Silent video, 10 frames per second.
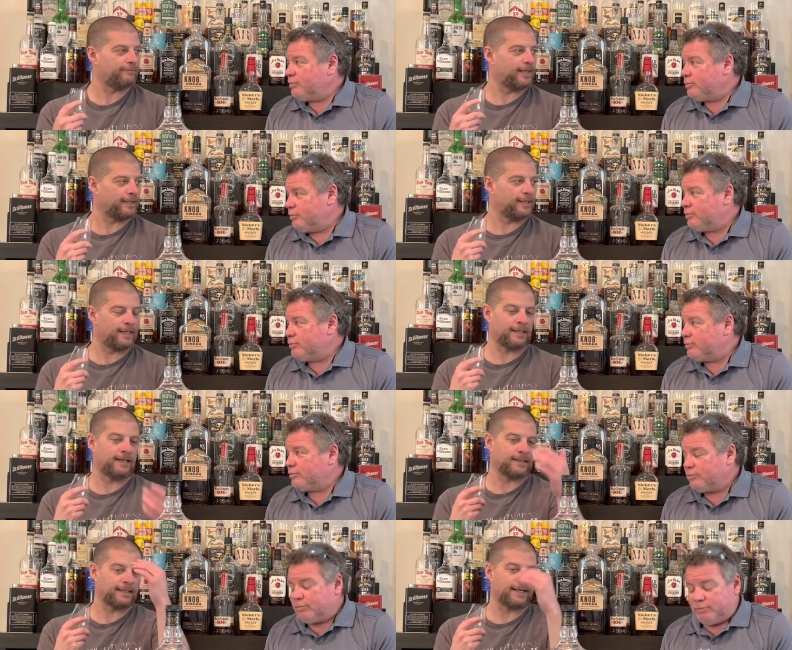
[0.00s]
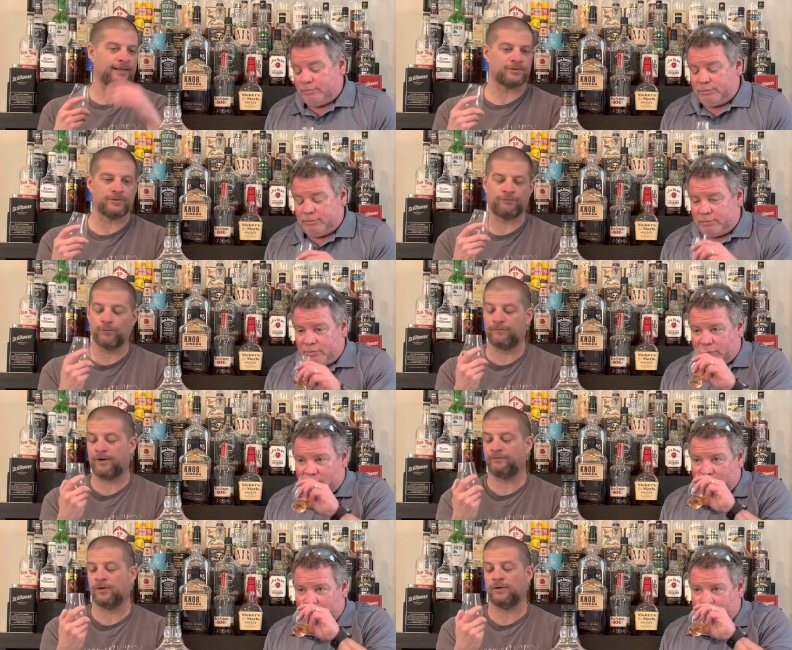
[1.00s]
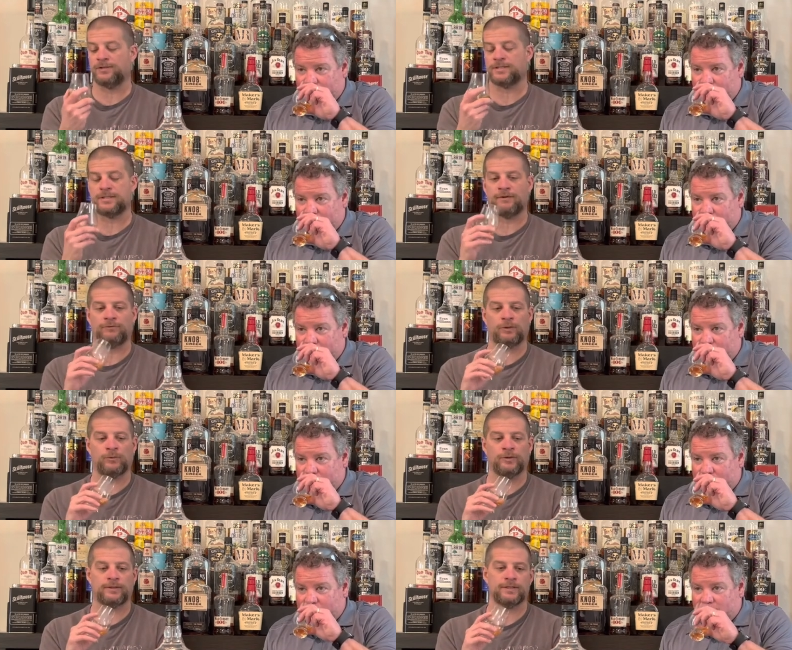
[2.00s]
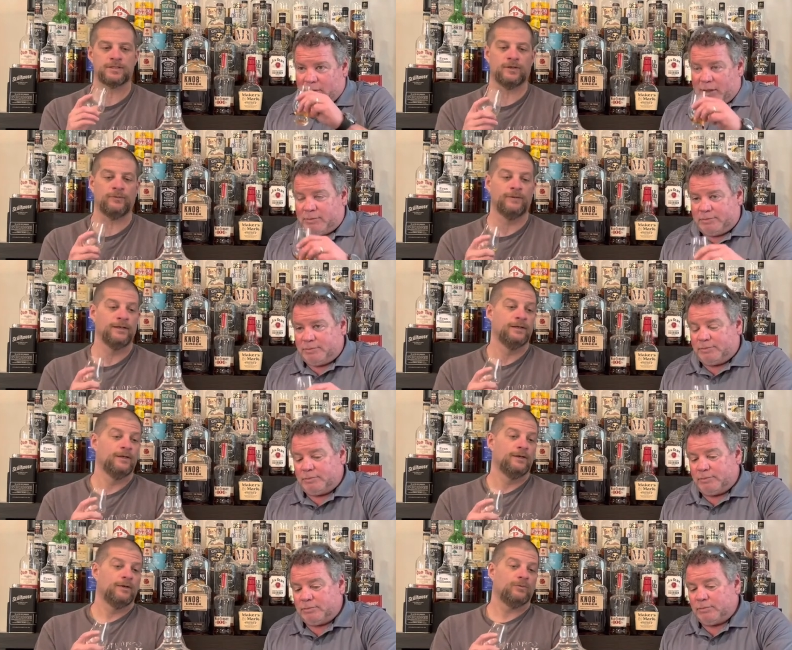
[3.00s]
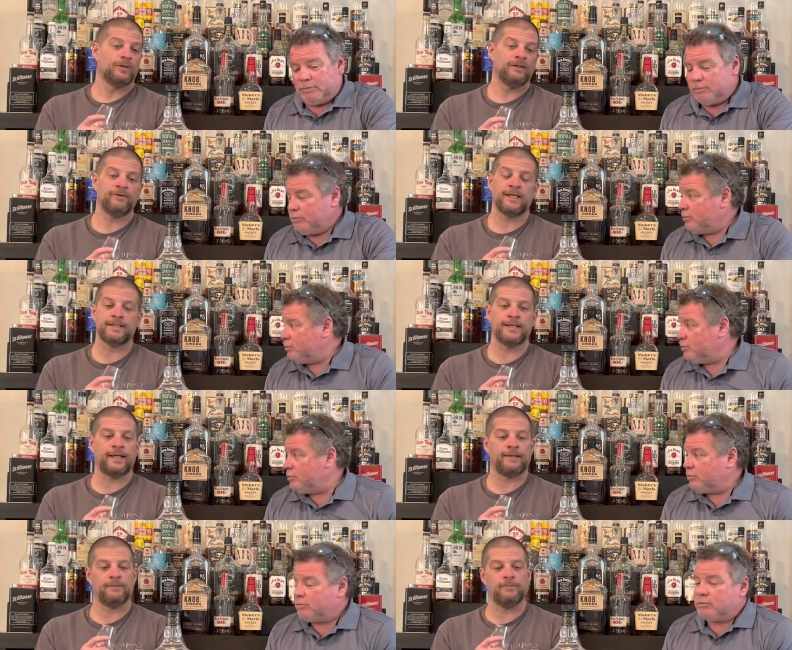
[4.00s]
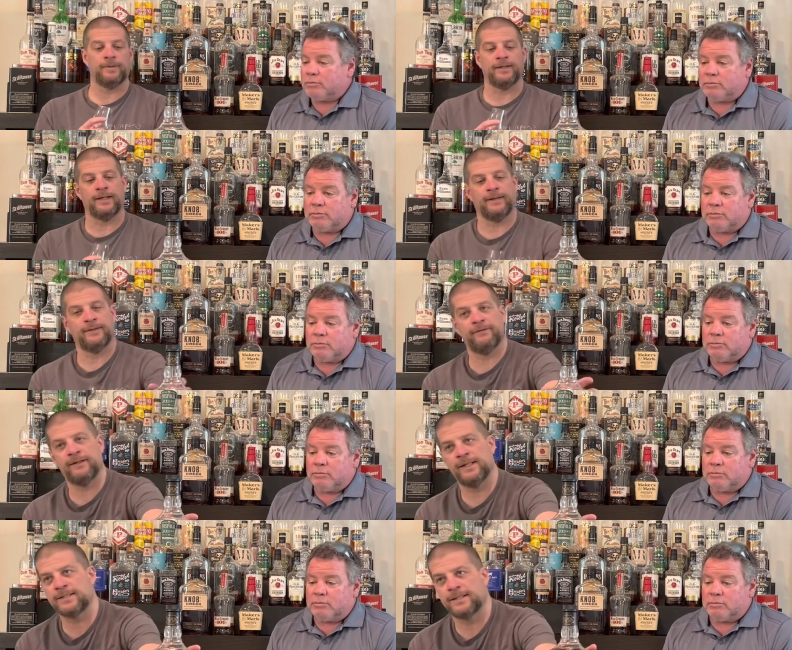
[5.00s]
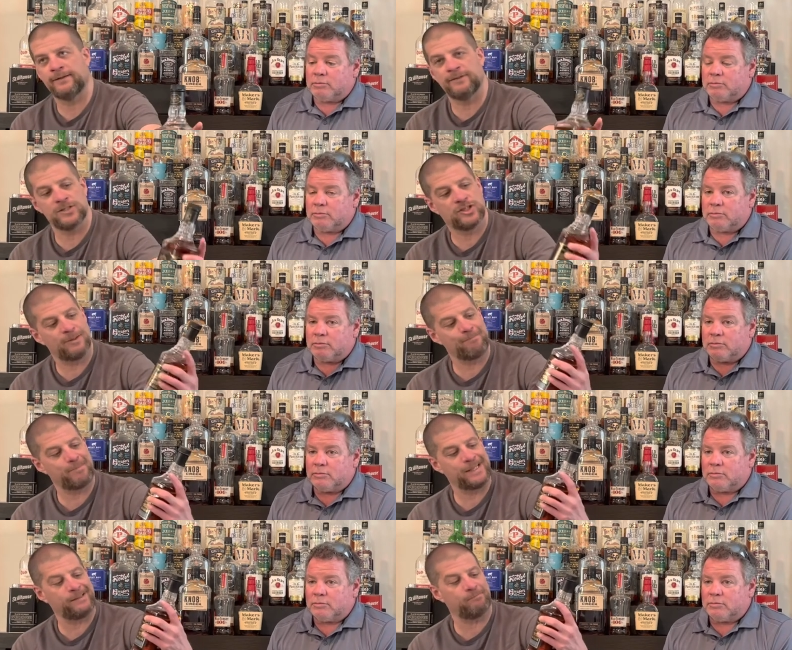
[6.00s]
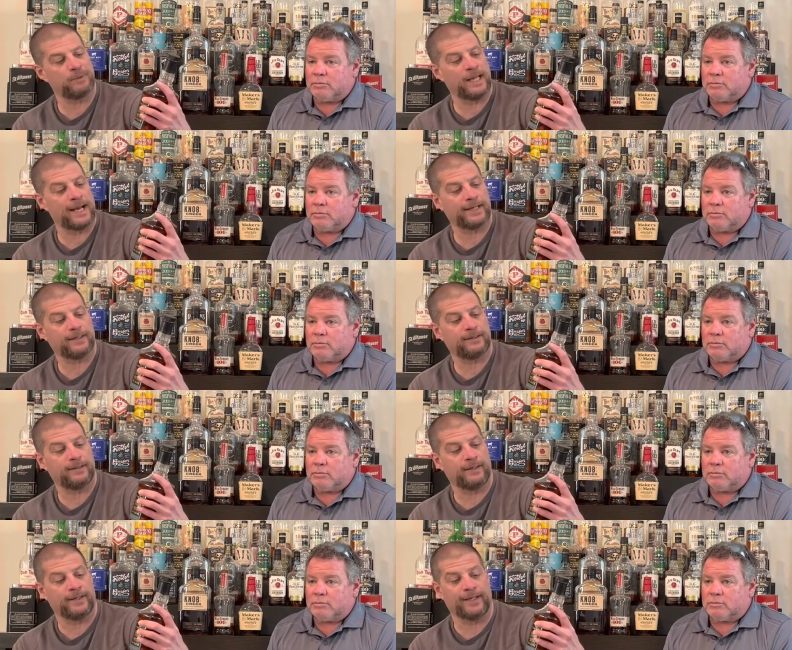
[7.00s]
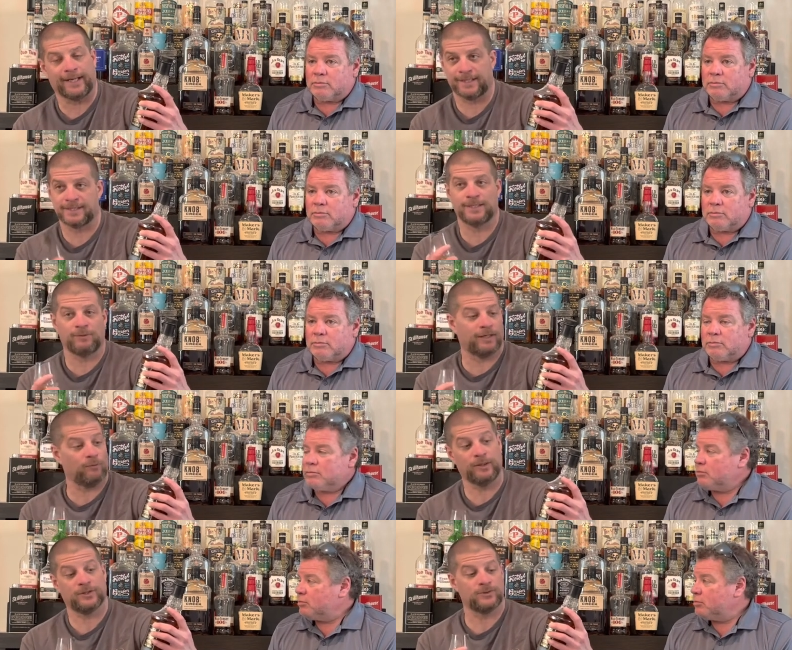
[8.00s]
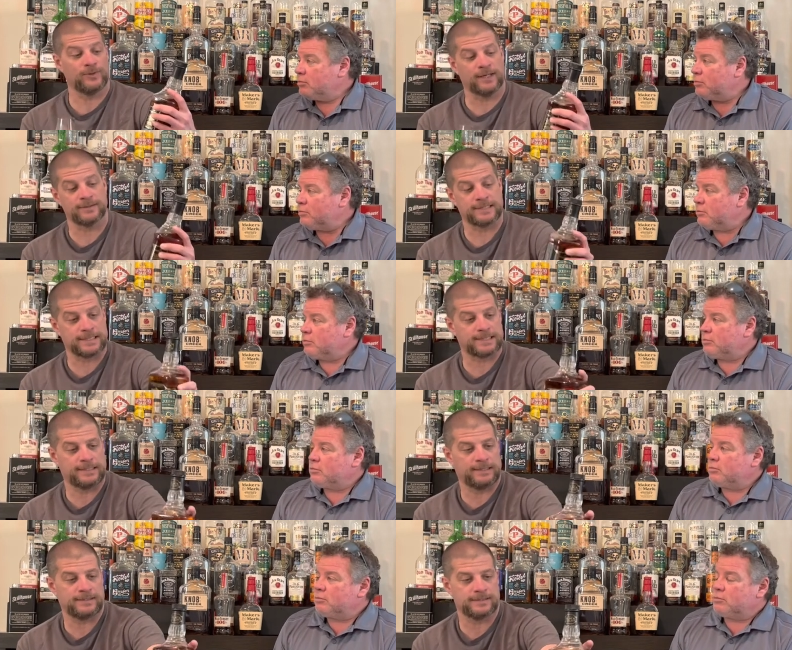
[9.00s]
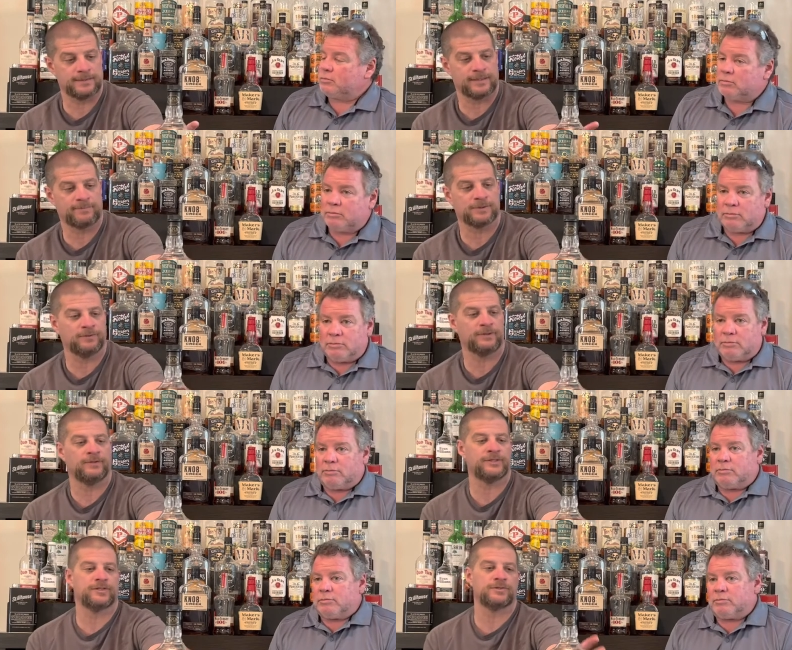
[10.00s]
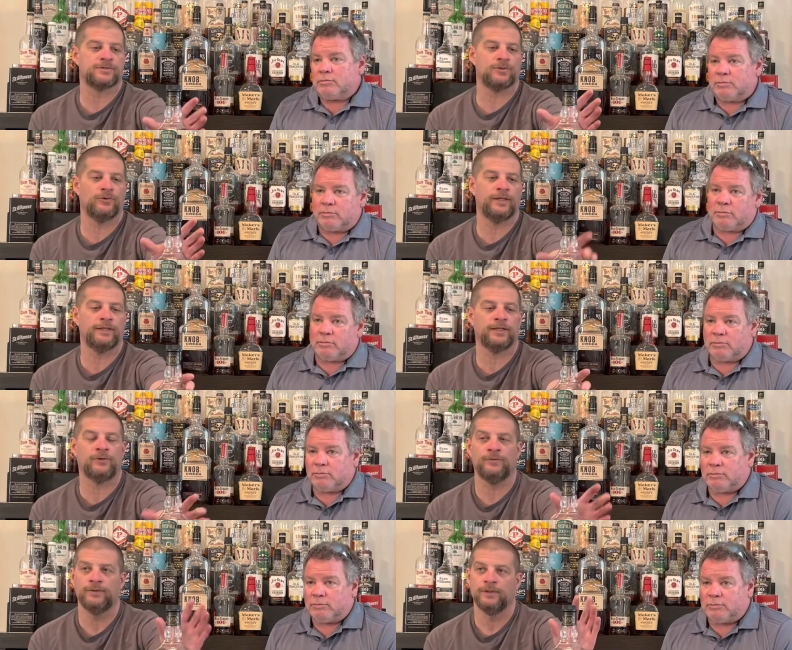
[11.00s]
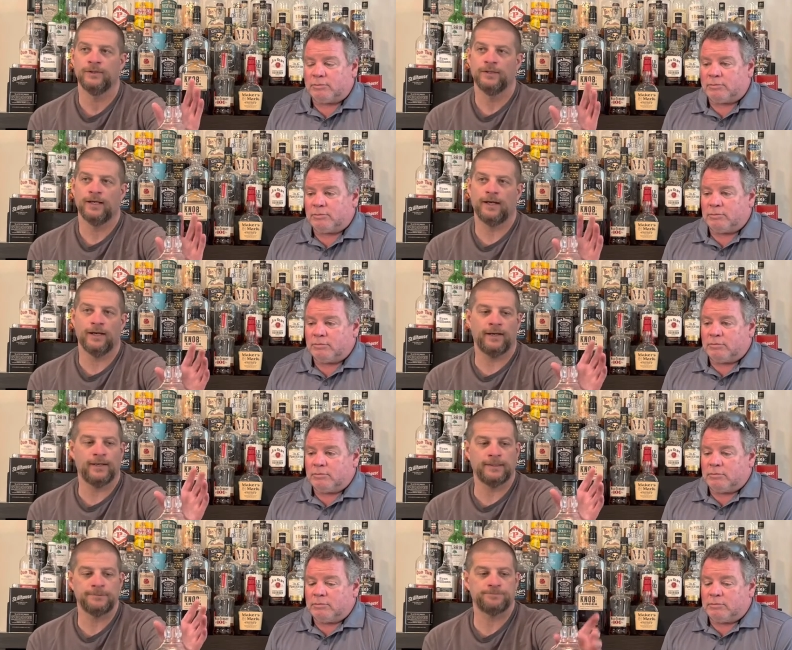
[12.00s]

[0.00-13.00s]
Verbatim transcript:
Speaker 1: ninety nine. I think that extra four or five dollars is definitely worth it. Yeah. So We'll leave it at that. But uh, there it is. There is Jim Beam Black. Uh, I can see why I won in 2016 because it's absolutely delicious. So there you go. Uh,